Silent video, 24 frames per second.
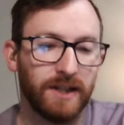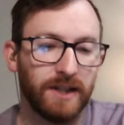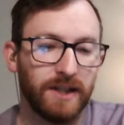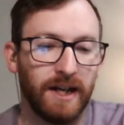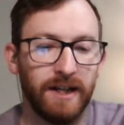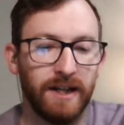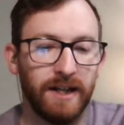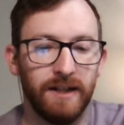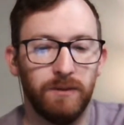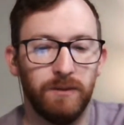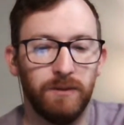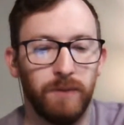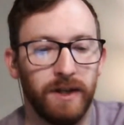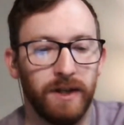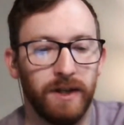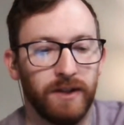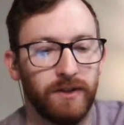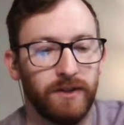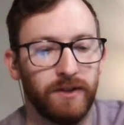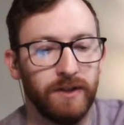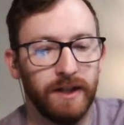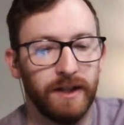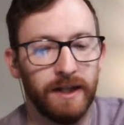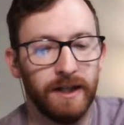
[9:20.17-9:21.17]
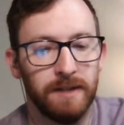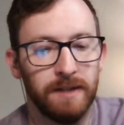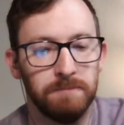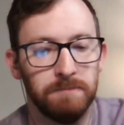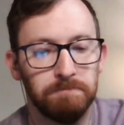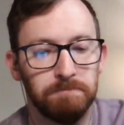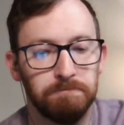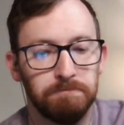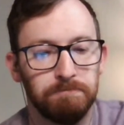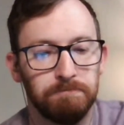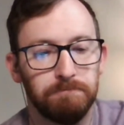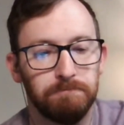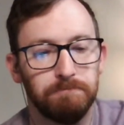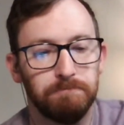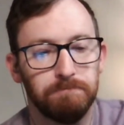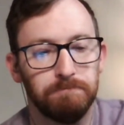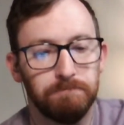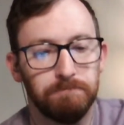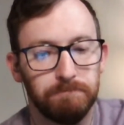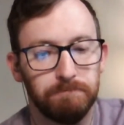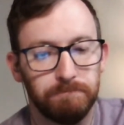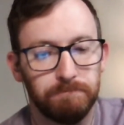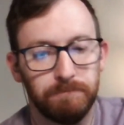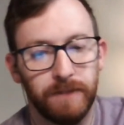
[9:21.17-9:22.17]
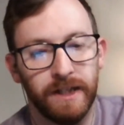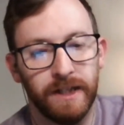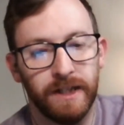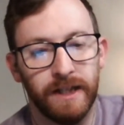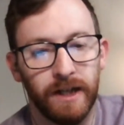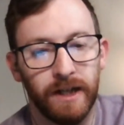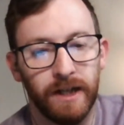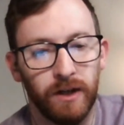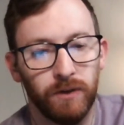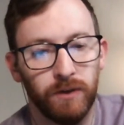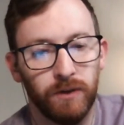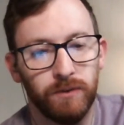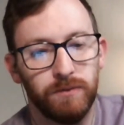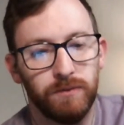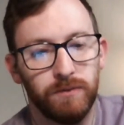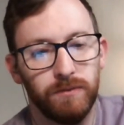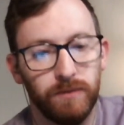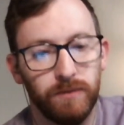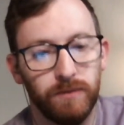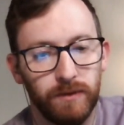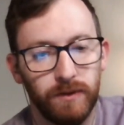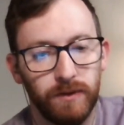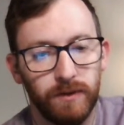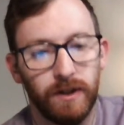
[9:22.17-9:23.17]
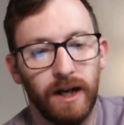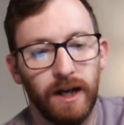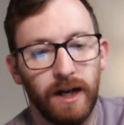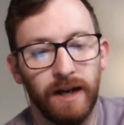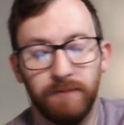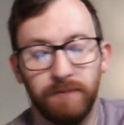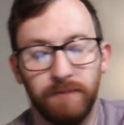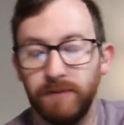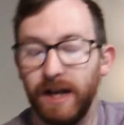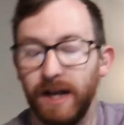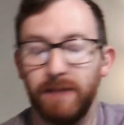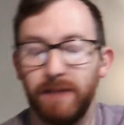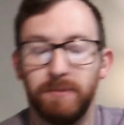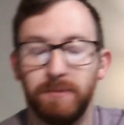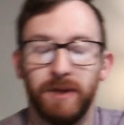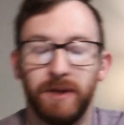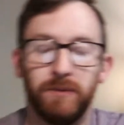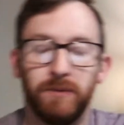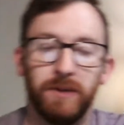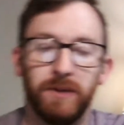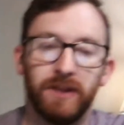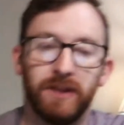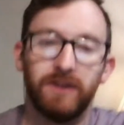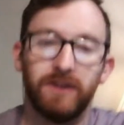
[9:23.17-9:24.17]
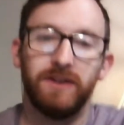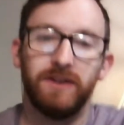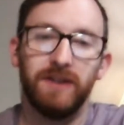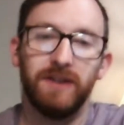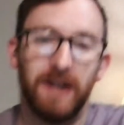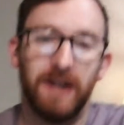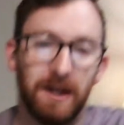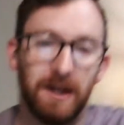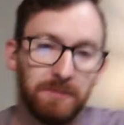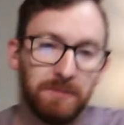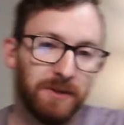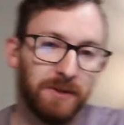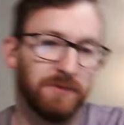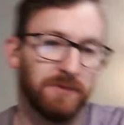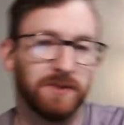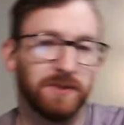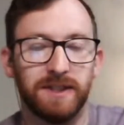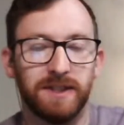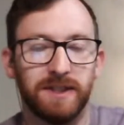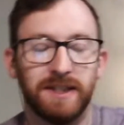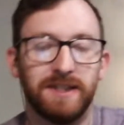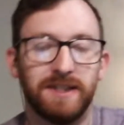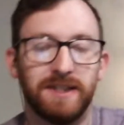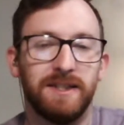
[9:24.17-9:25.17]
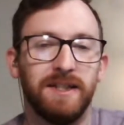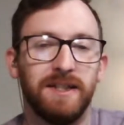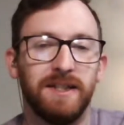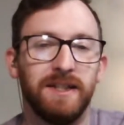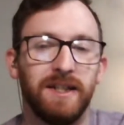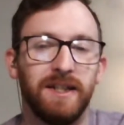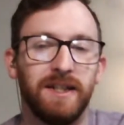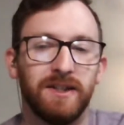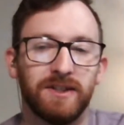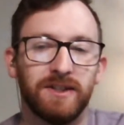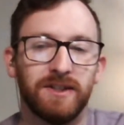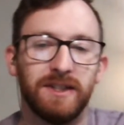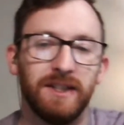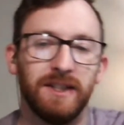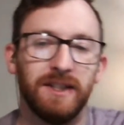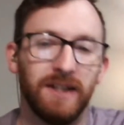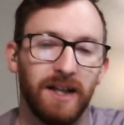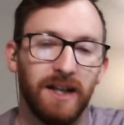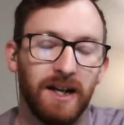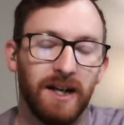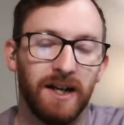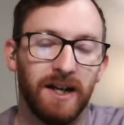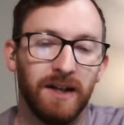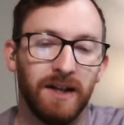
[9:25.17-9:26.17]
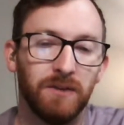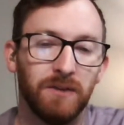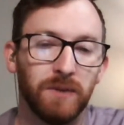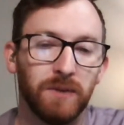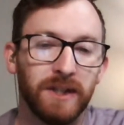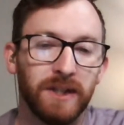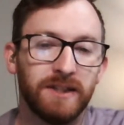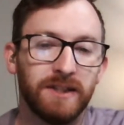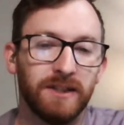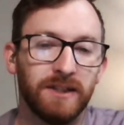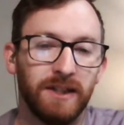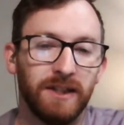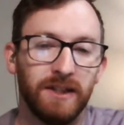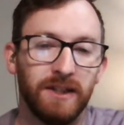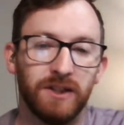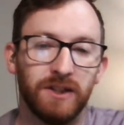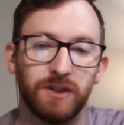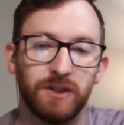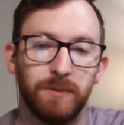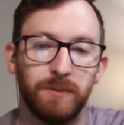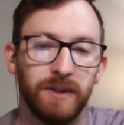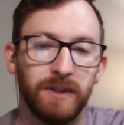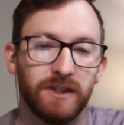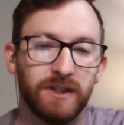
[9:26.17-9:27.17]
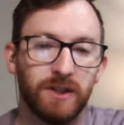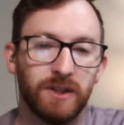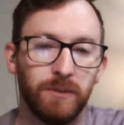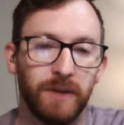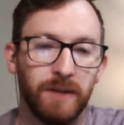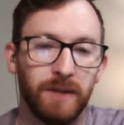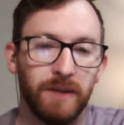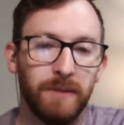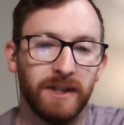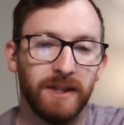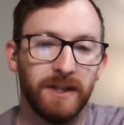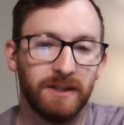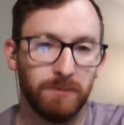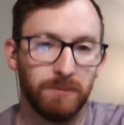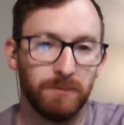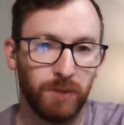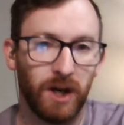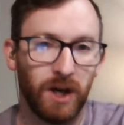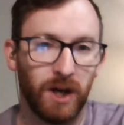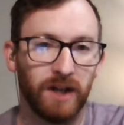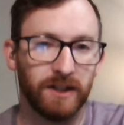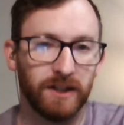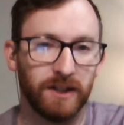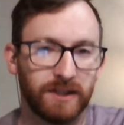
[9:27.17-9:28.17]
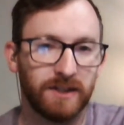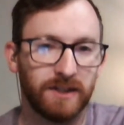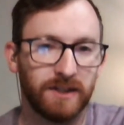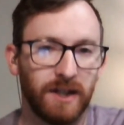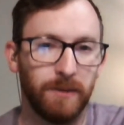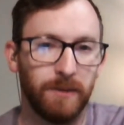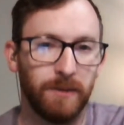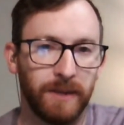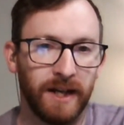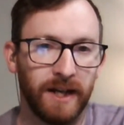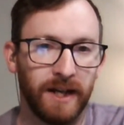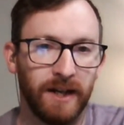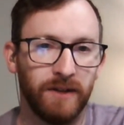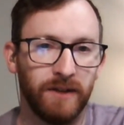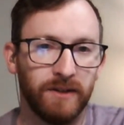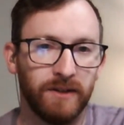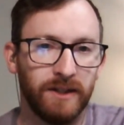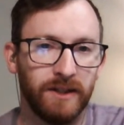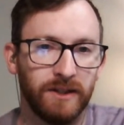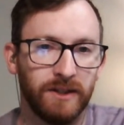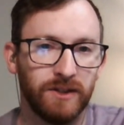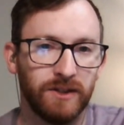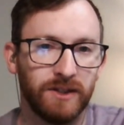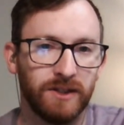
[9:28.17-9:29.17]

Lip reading: just excited with you know, I've not been with Opti for 16 years, and recently there's been so many amazing products coming out.